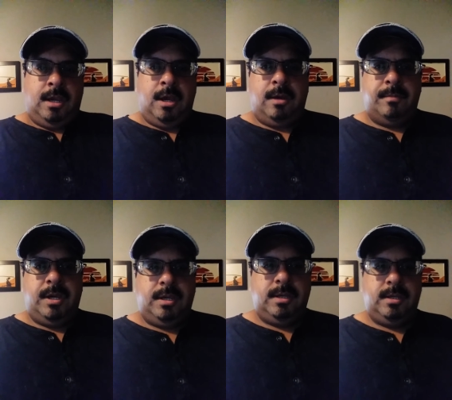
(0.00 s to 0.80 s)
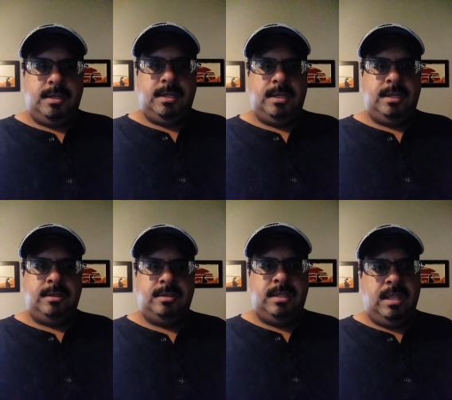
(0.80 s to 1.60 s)
Um,
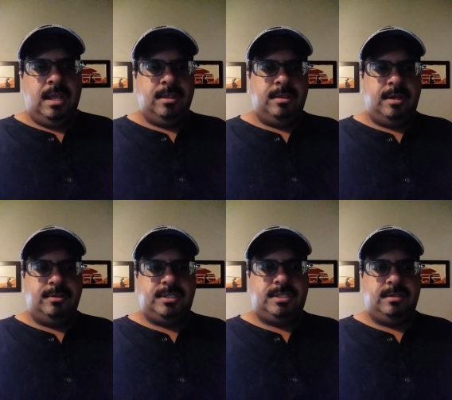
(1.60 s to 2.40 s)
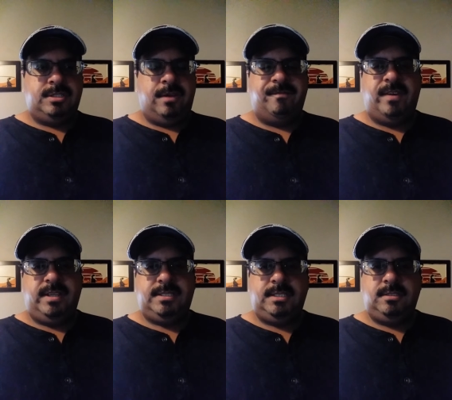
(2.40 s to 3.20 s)
there's some
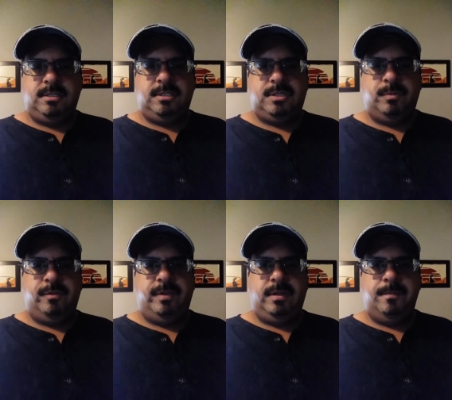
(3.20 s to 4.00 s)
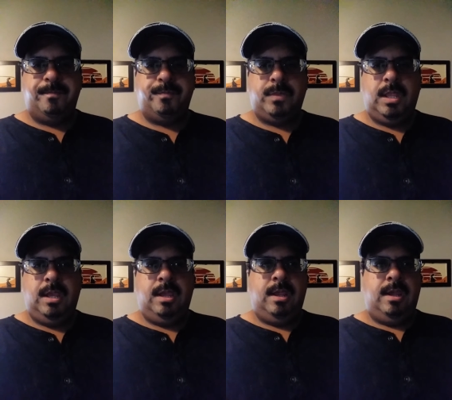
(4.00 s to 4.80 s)
fight scenes in this movie
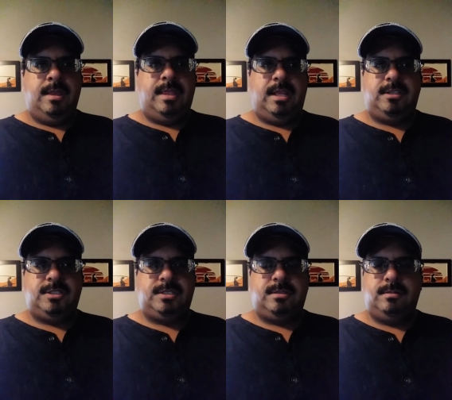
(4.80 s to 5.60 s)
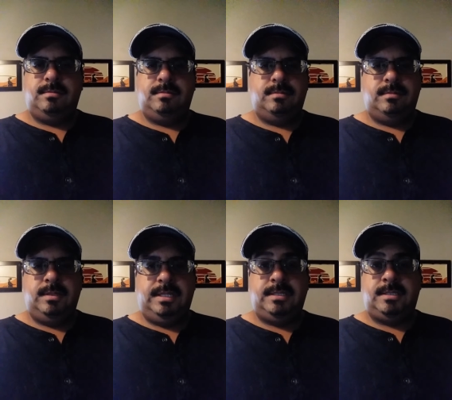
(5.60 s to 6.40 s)
that just
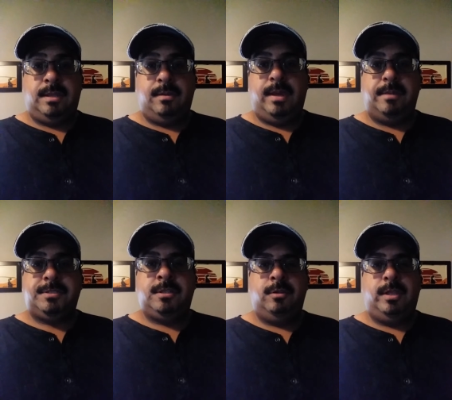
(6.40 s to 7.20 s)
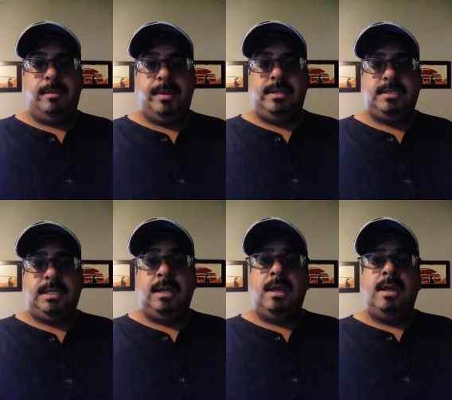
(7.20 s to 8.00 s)
is absolutely
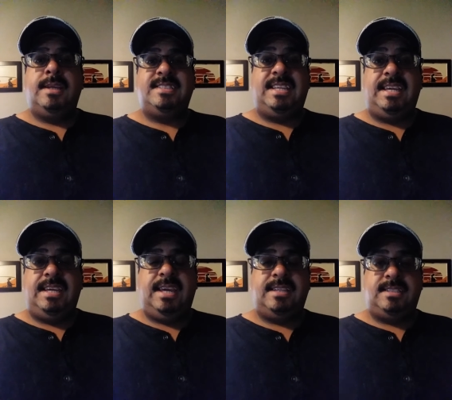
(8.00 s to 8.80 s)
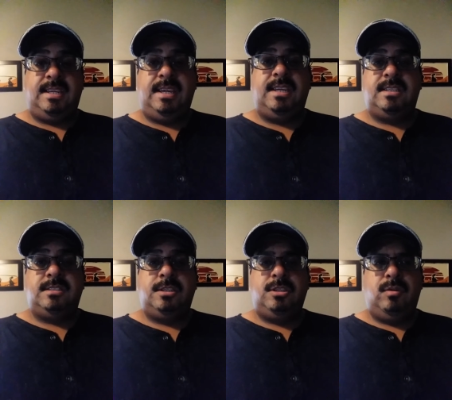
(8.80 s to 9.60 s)
amazing. At the
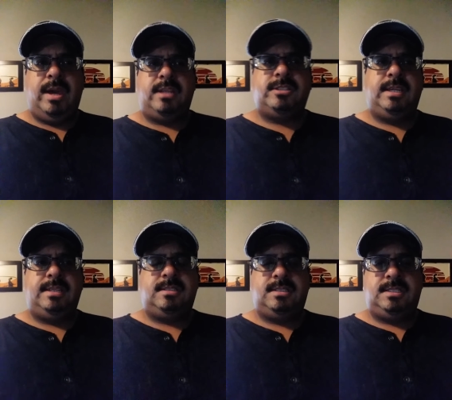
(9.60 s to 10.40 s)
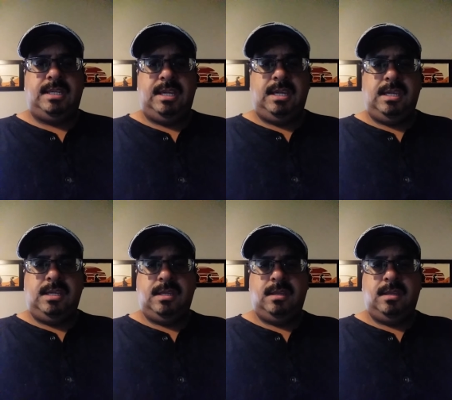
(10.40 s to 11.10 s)
end, you actually get to see